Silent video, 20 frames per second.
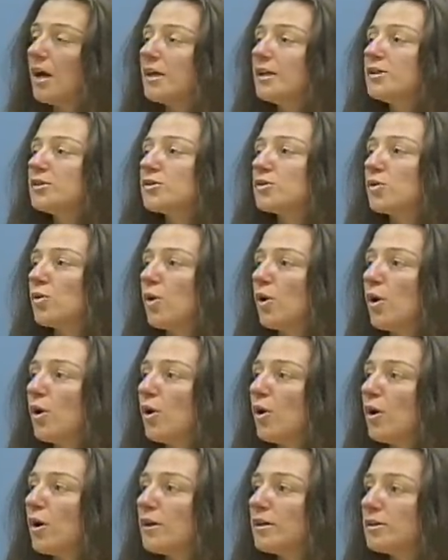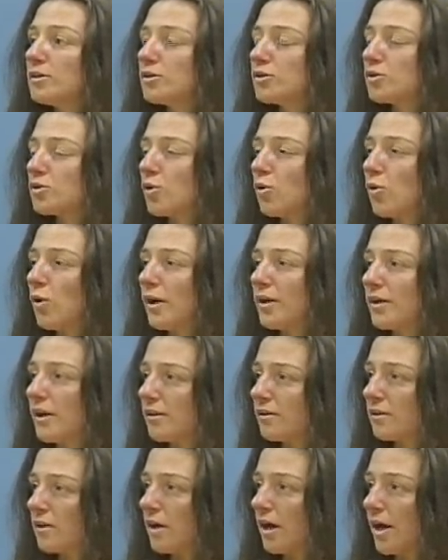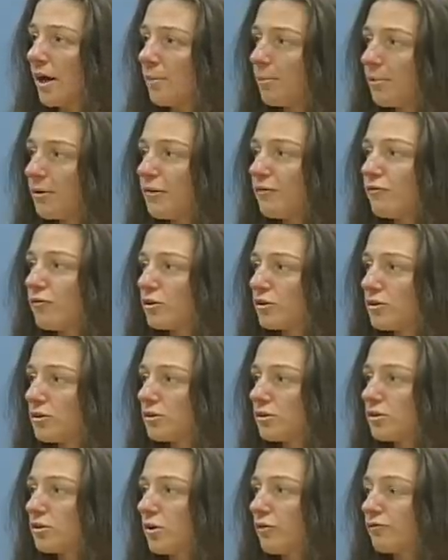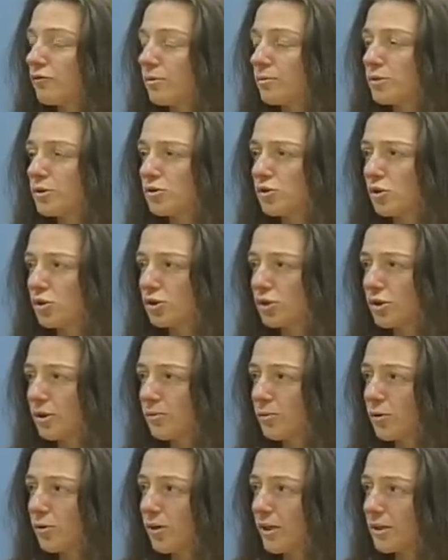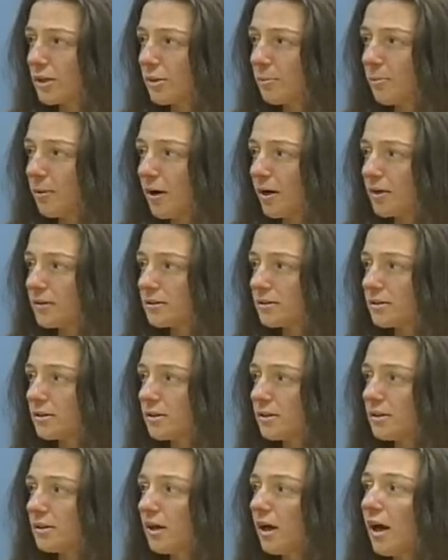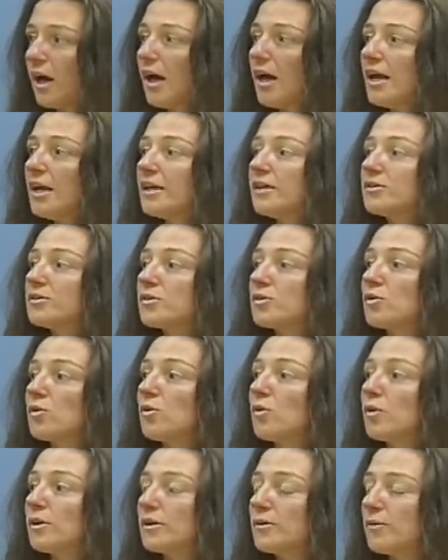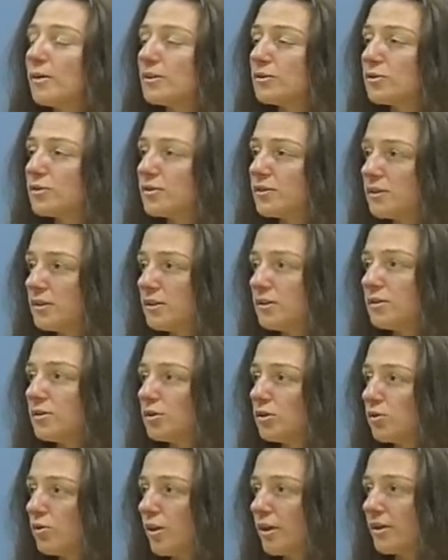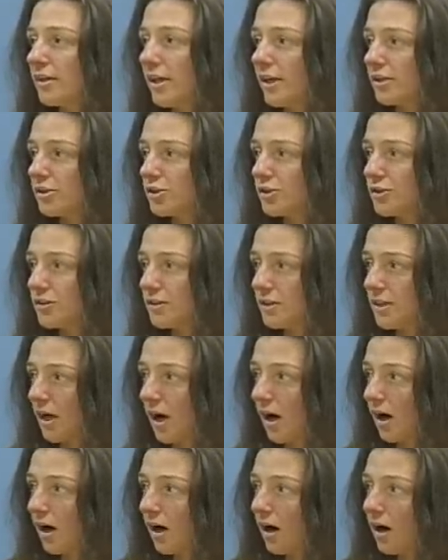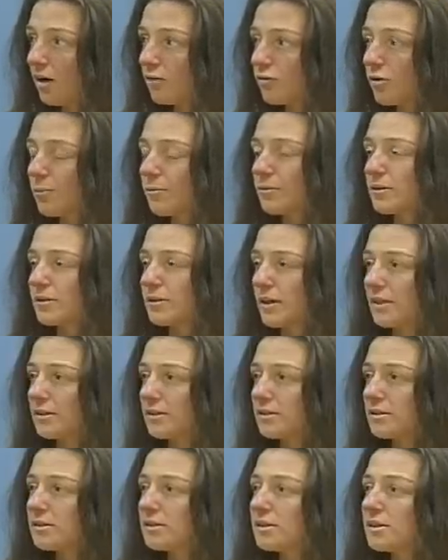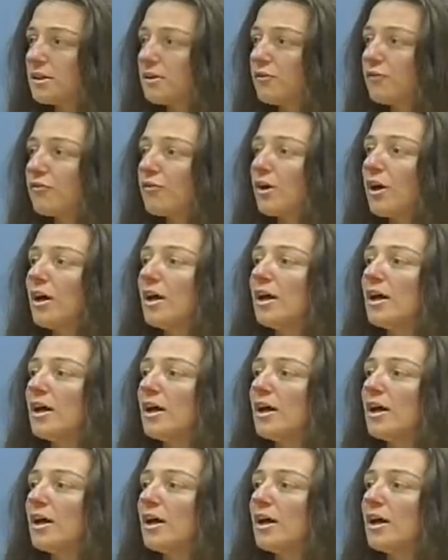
He saw her. He saw another MP from the Social Democratic Party. He went to see the UNHCR representative